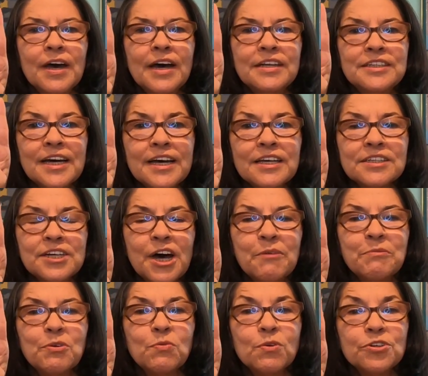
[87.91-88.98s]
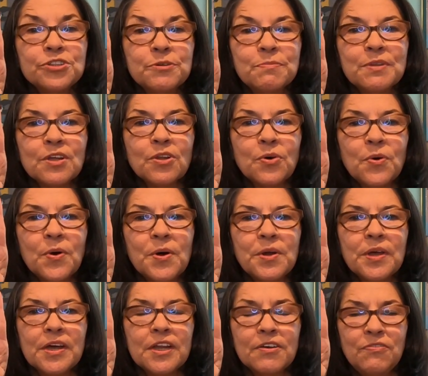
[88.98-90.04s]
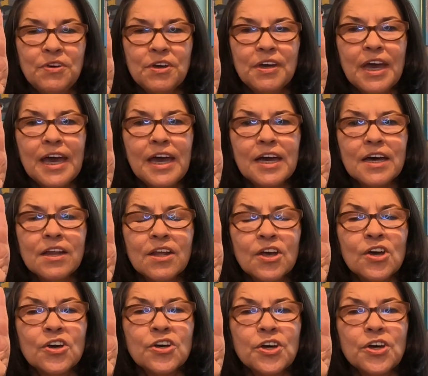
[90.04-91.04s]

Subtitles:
And take time to worship the Lord, and if you can,